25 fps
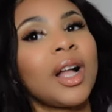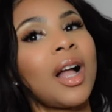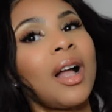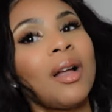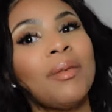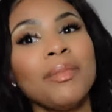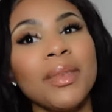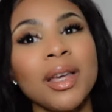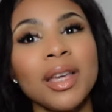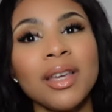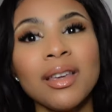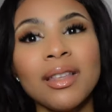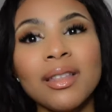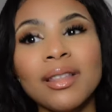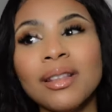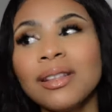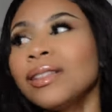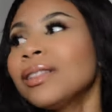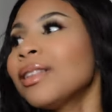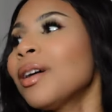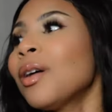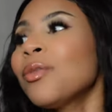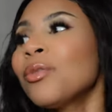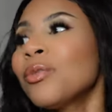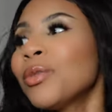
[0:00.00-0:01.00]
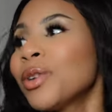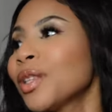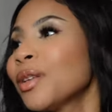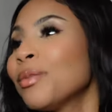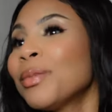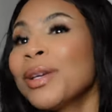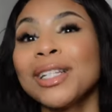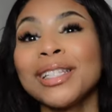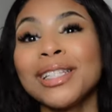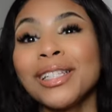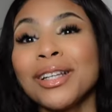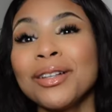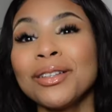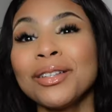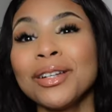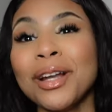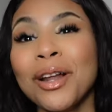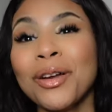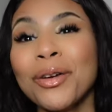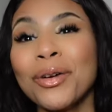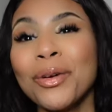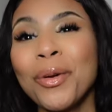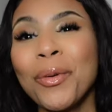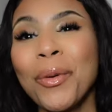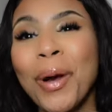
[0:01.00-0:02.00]
I'm making this a really big deal, and I
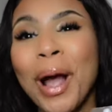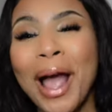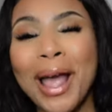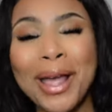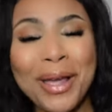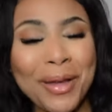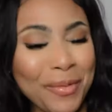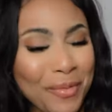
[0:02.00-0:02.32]
don't know. I